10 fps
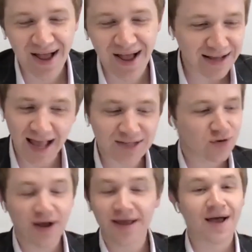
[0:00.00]
That's
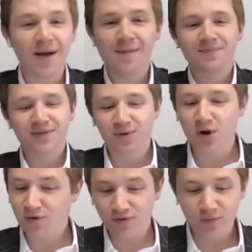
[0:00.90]
right. We've
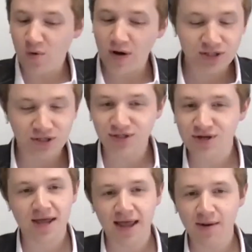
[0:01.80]
got a few more questions.
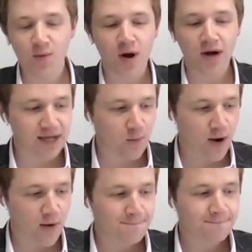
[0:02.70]
Works out
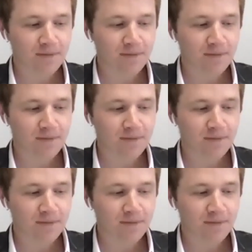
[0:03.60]
well.